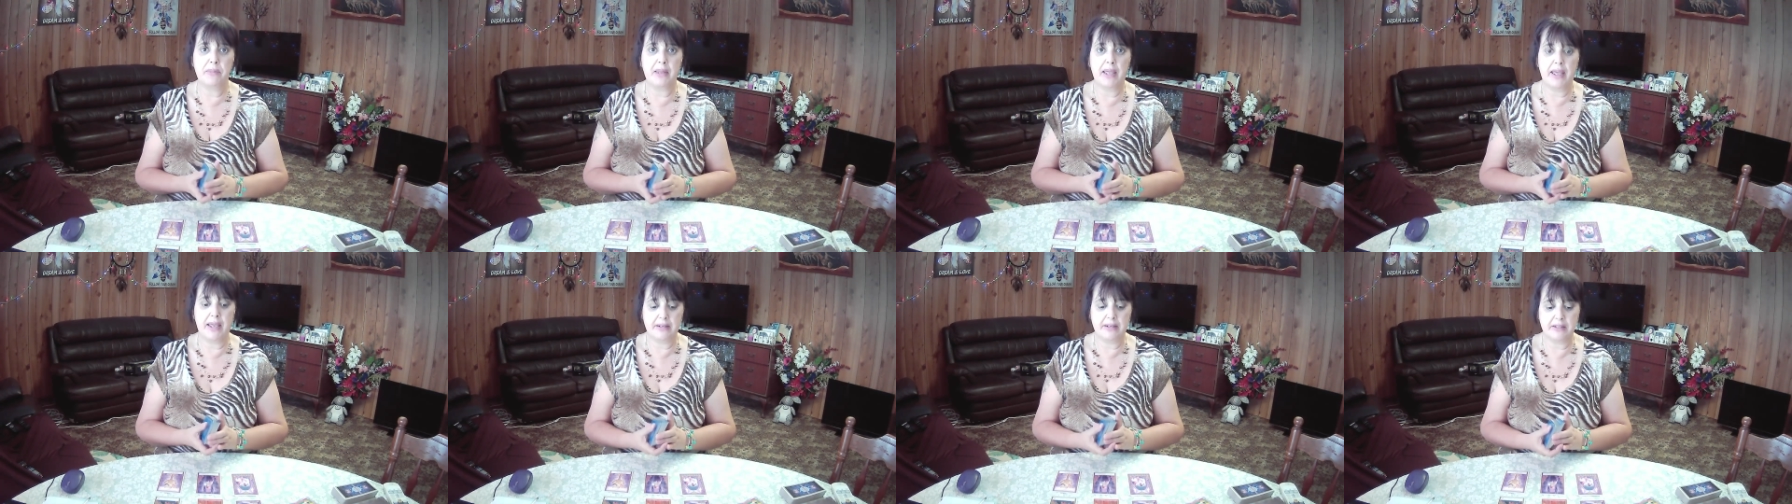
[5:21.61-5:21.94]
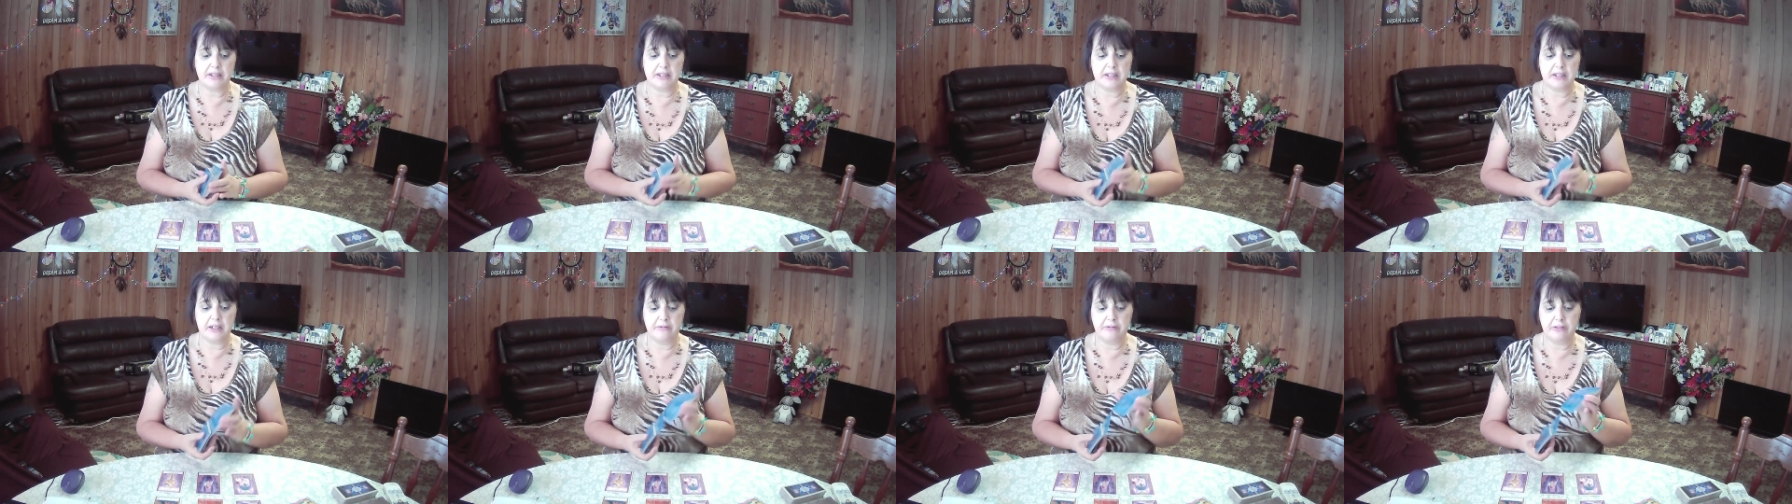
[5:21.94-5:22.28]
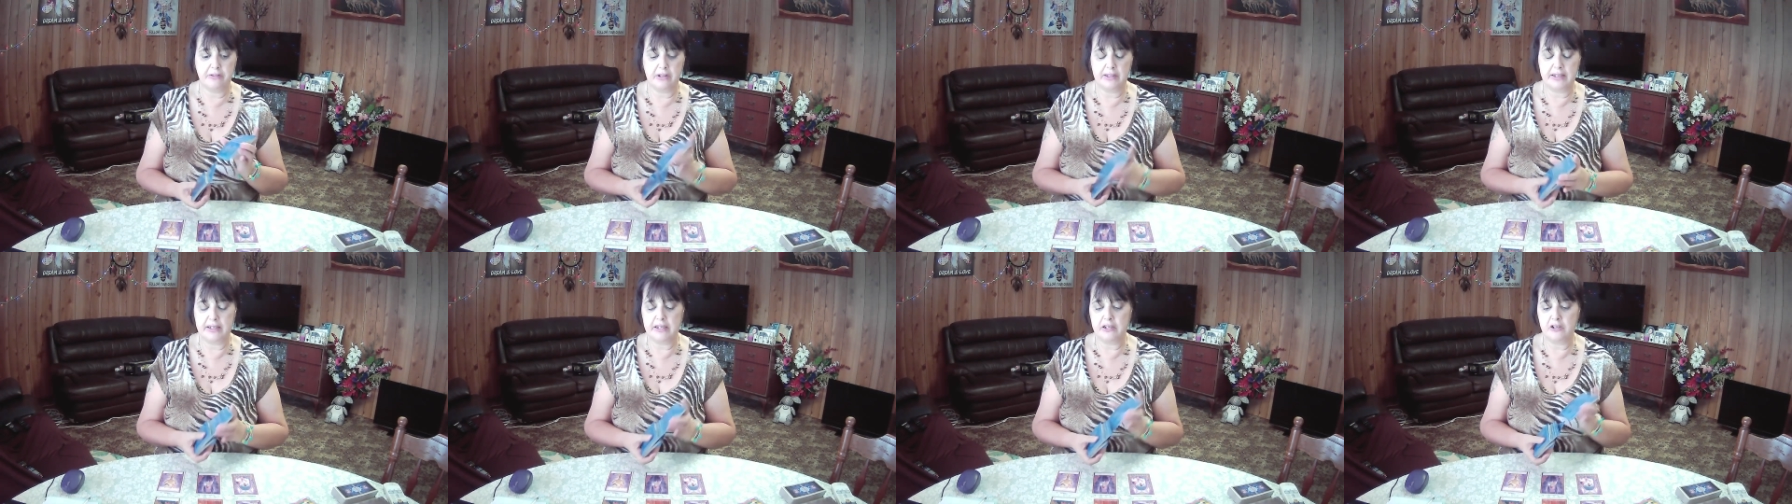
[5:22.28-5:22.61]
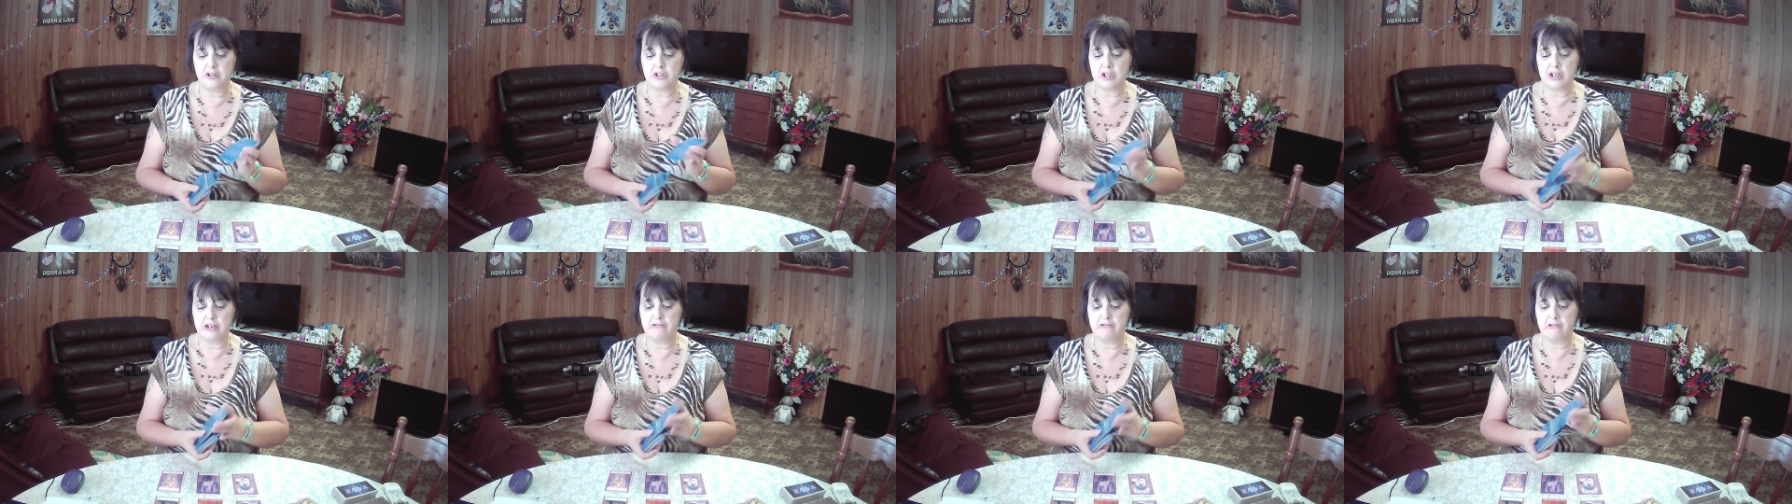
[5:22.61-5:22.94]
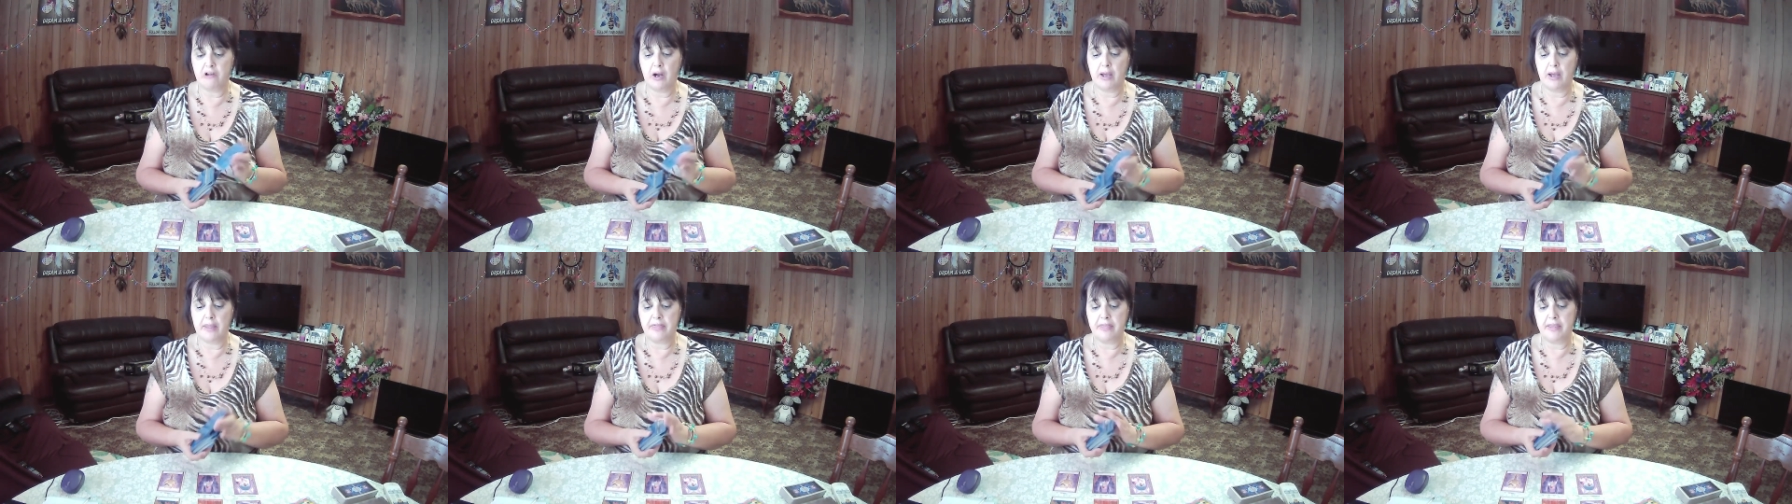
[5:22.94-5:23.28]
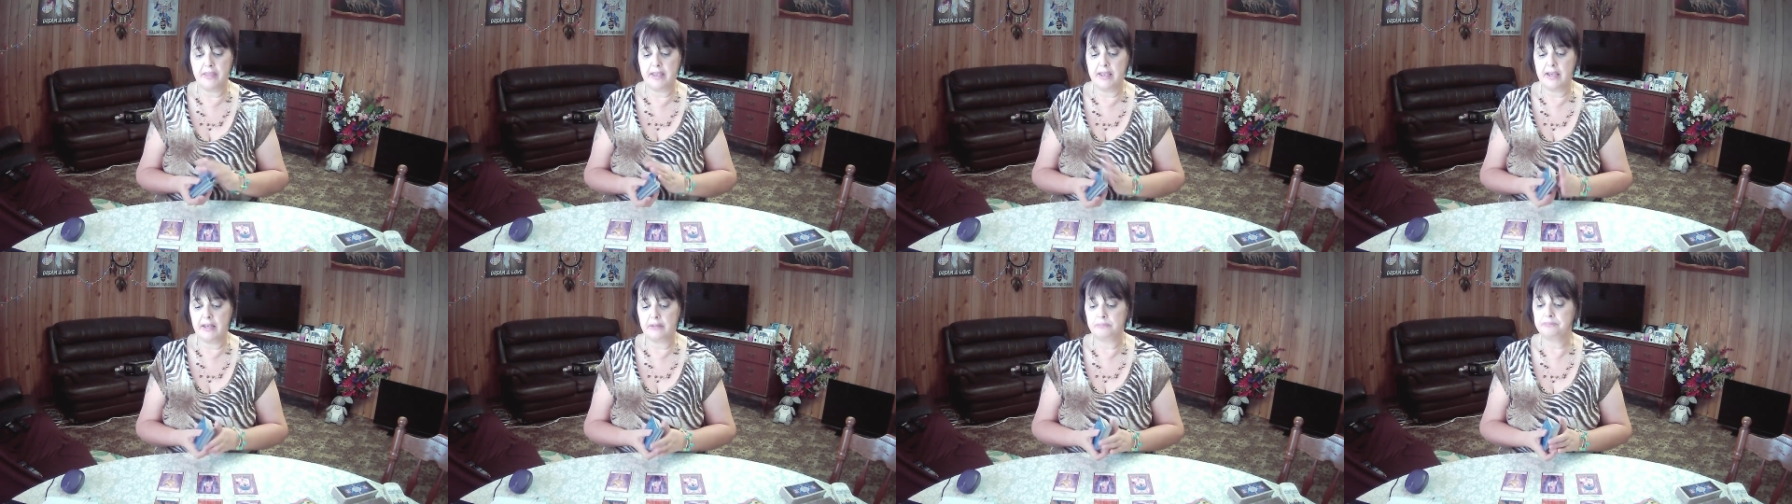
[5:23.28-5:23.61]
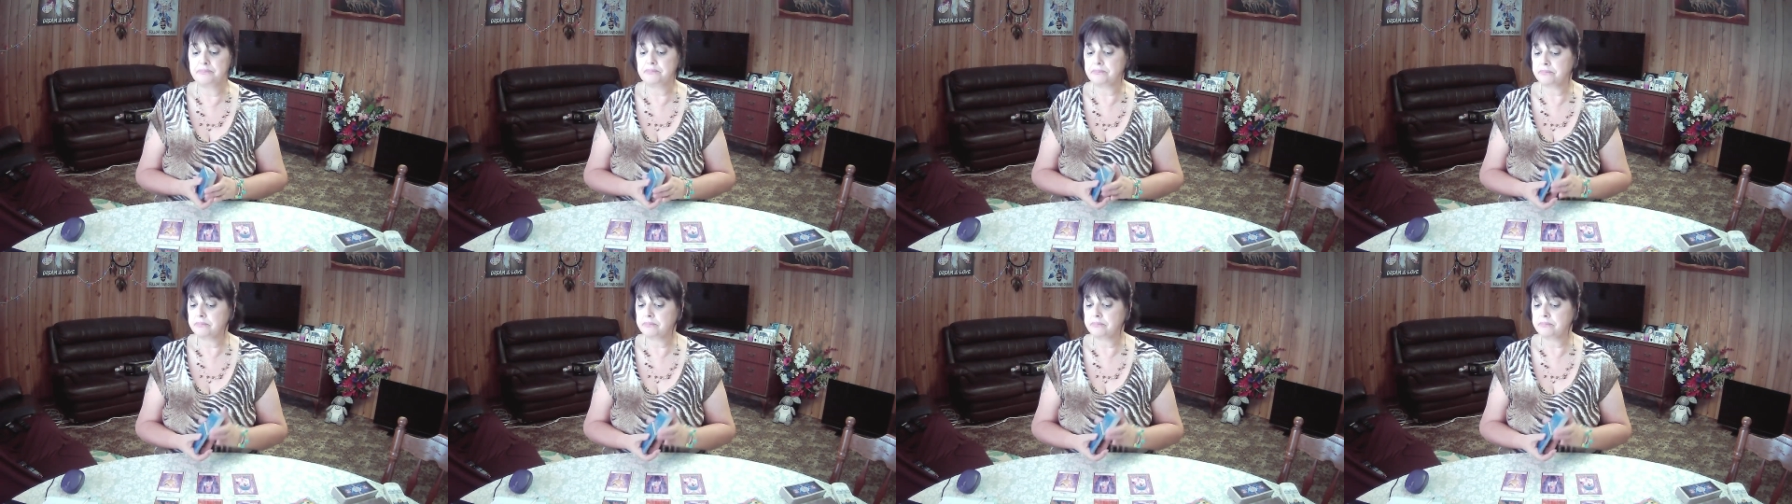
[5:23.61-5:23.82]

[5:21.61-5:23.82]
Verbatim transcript: that devil energy right there